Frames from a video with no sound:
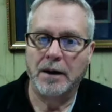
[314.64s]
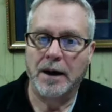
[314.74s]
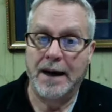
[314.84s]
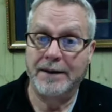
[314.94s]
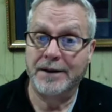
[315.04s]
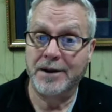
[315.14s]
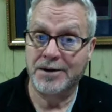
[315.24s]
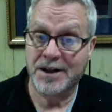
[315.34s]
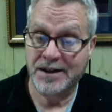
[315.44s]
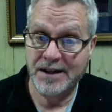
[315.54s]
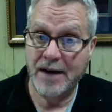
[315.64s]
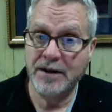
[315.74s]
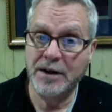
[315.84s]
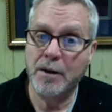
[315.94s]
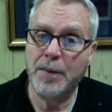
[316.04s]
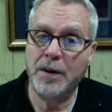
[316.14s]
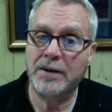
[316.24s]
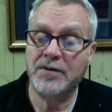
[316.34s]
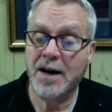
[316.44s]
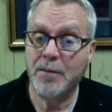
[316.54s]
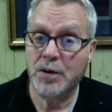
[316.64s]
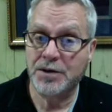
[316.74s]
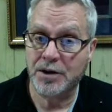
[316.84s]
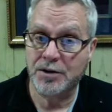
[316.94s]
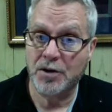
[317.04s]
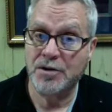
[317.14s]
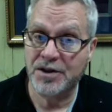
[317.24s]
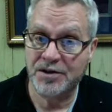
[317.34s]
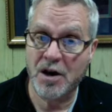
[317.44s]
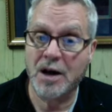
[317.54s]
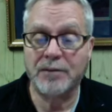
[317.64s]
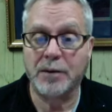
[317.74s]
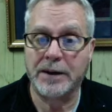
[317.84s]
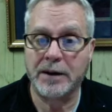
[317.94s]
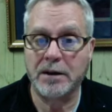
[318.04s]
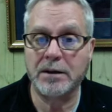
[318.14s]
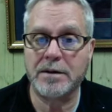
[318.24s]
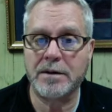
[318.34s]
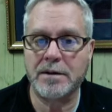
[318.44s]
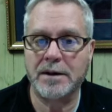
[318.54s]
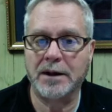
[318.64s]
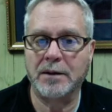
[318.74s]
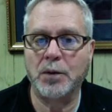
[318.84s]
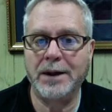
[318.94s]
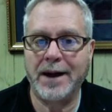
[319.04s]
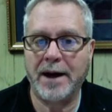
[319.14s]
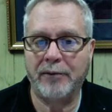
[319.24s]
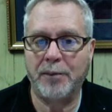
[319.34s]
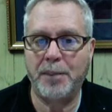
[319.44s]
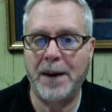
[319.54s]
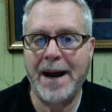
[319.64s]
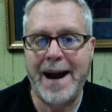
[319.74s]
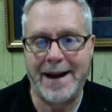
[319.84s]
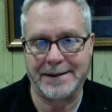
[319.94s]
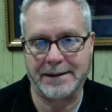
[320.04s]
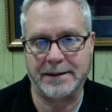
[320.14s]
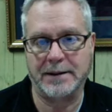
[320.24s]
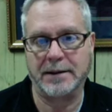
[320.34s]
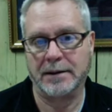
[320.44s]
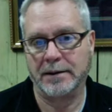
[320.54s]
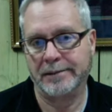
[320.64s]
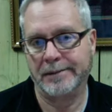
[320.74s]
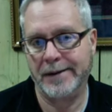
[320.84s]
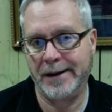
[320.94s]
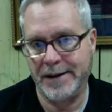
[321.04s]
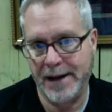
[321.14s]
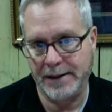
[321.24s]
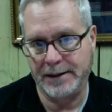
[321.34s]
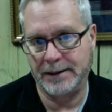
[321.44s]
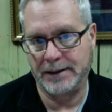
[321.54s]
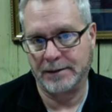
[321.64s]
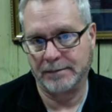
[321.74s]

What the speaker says: and that there's a seven-year period of time which the church is gone from the earth, then we have passed the date.